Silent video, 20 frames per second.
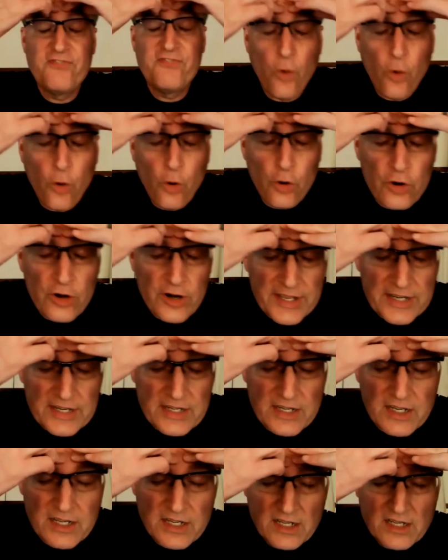
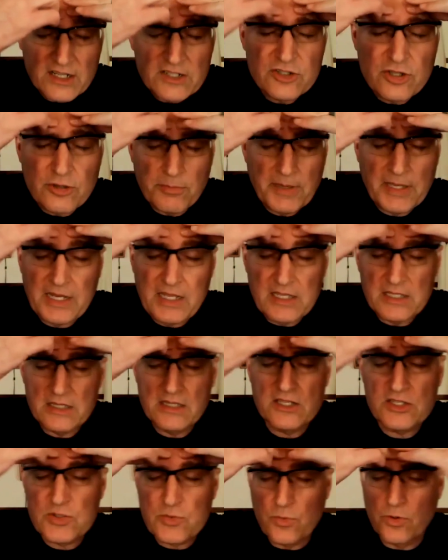foreign to many in
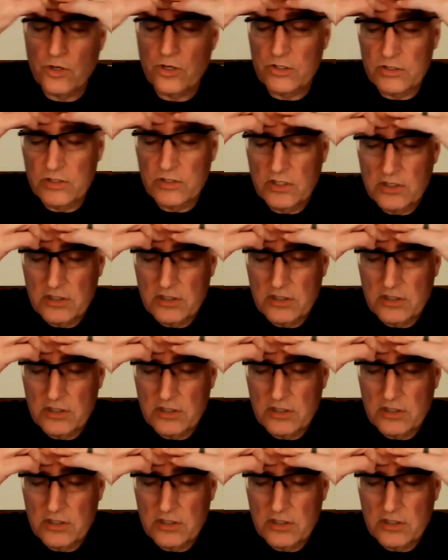this world.